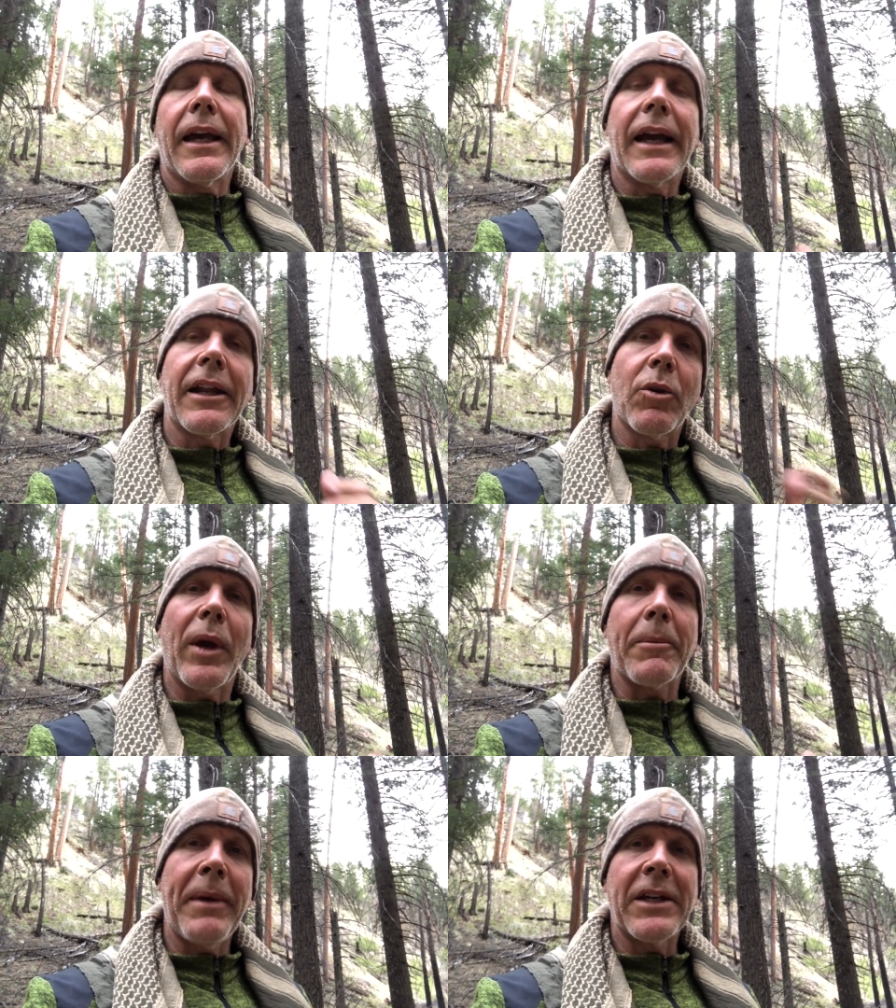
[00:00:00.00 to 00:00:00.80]
Got a
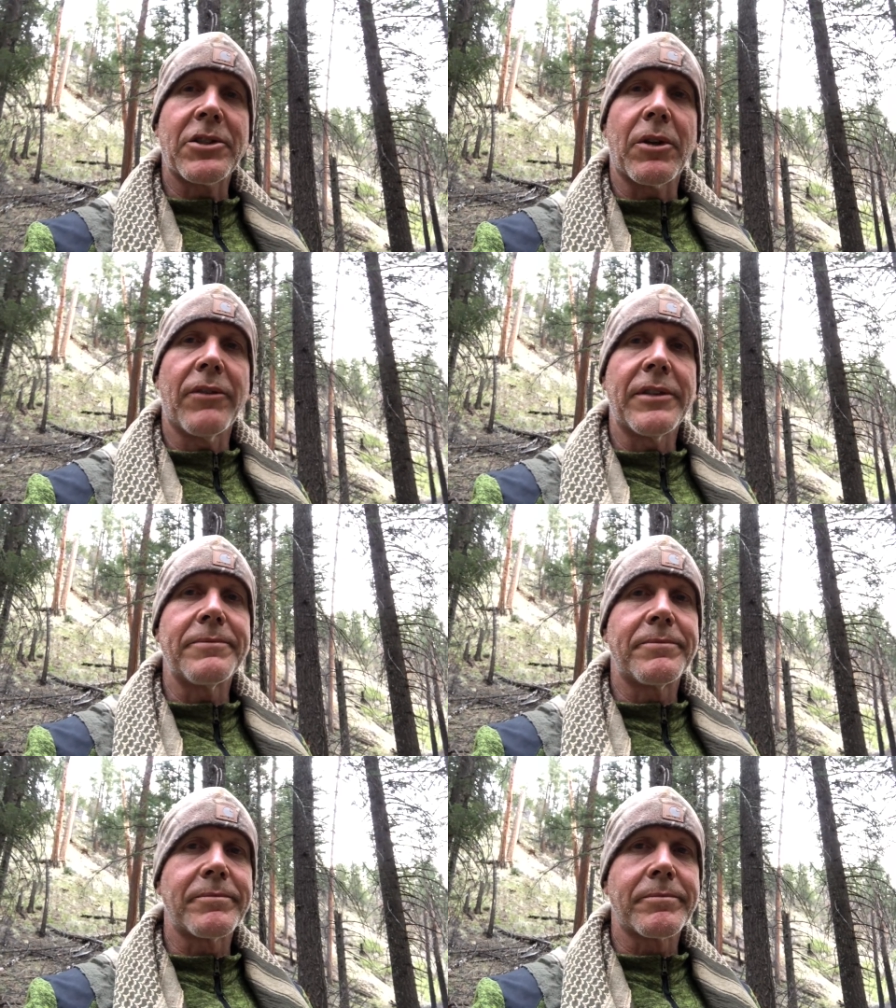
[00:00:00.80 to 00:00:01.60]
quick picture of it
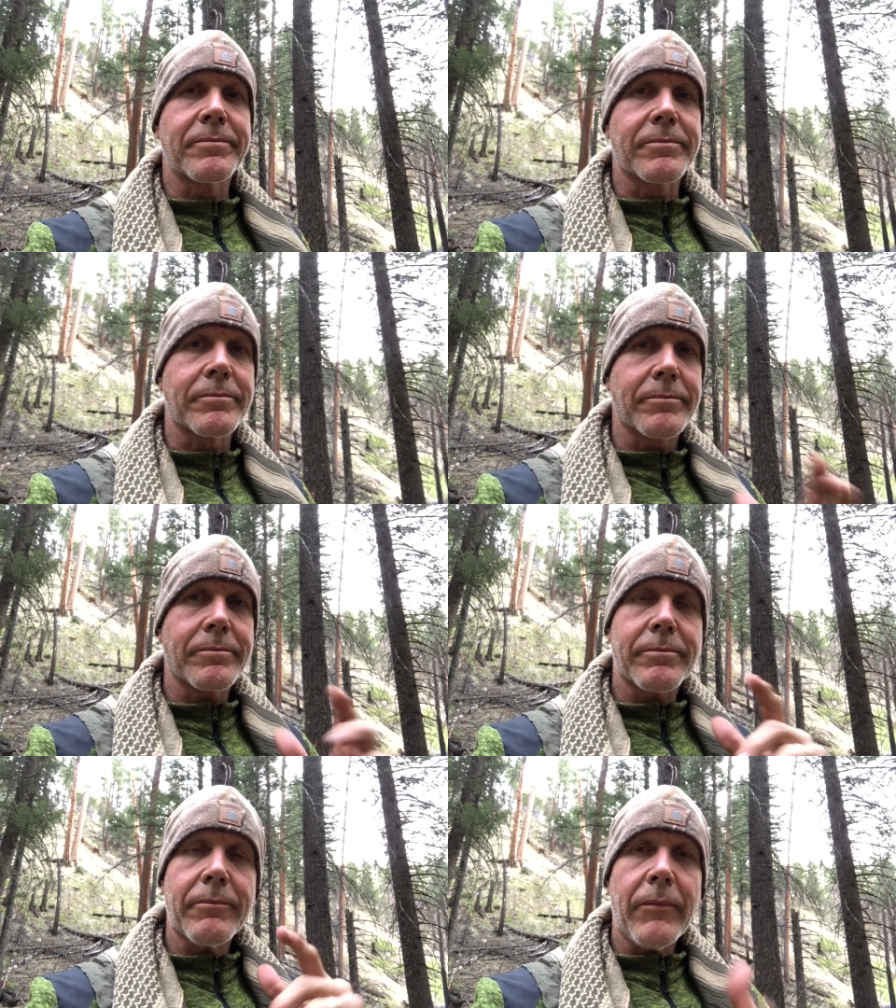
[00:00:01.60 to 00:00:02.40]

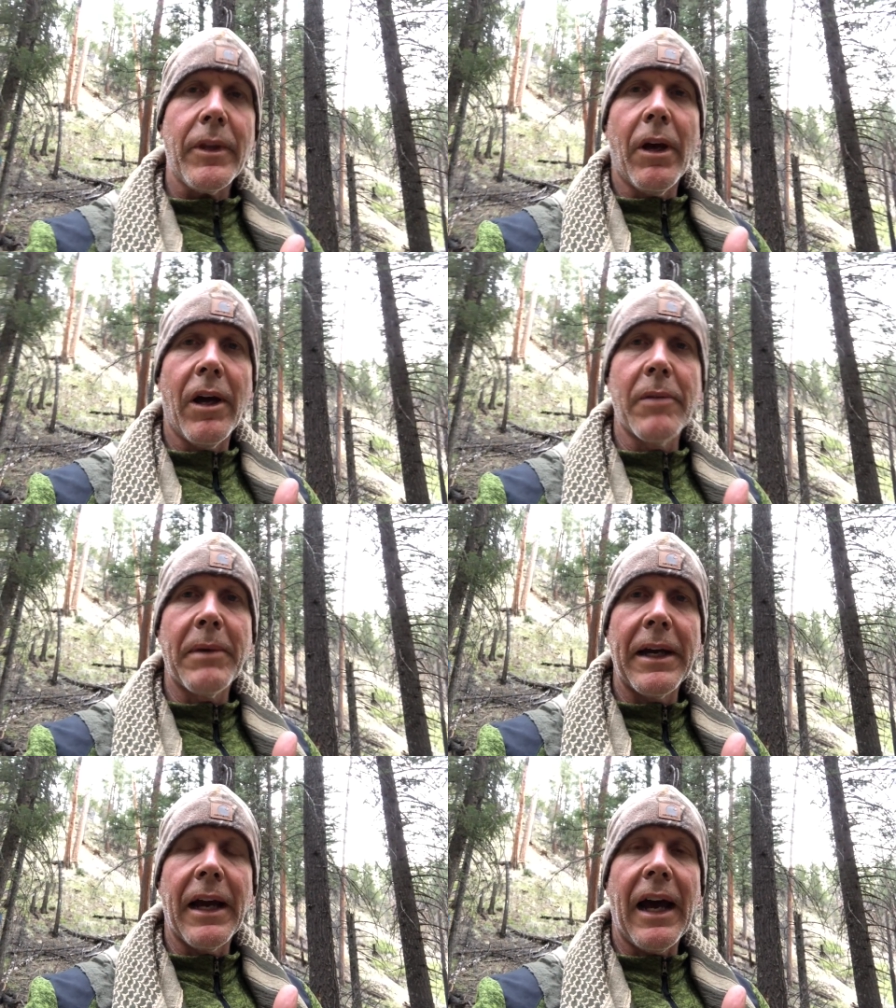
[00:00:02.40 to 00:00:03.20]
on
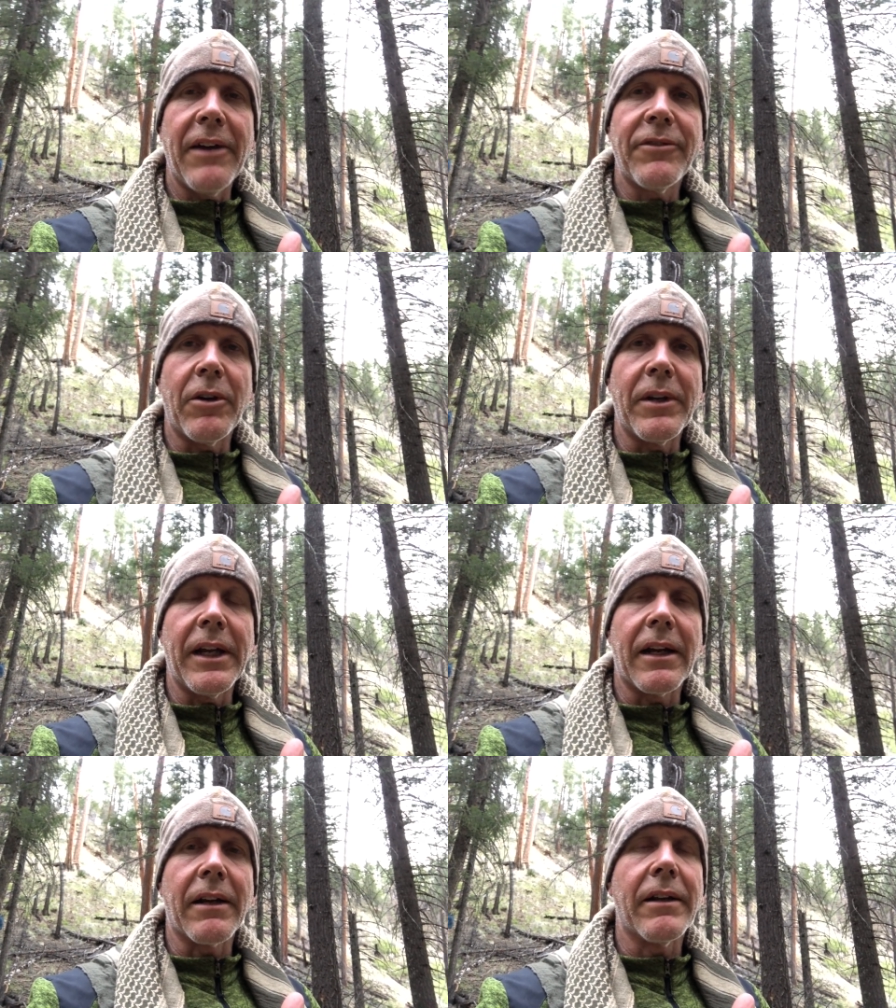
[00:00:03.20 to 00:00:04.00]
my iPhone
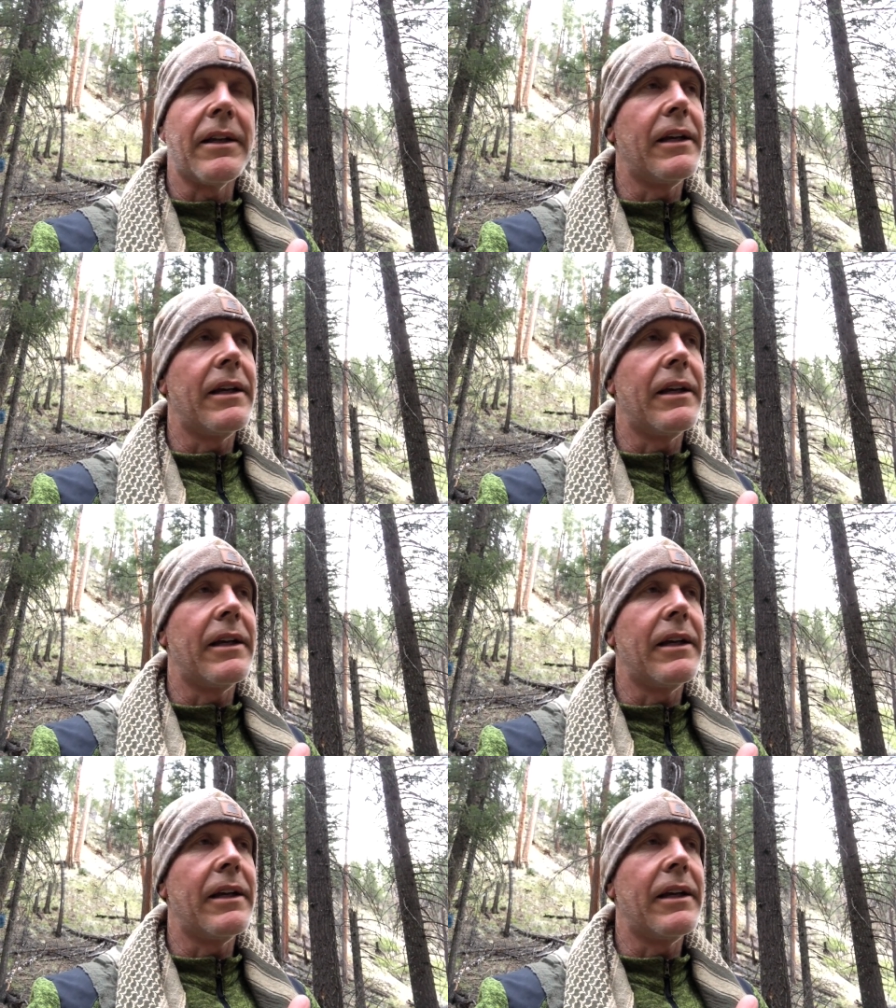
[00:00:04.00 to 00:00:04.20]
here.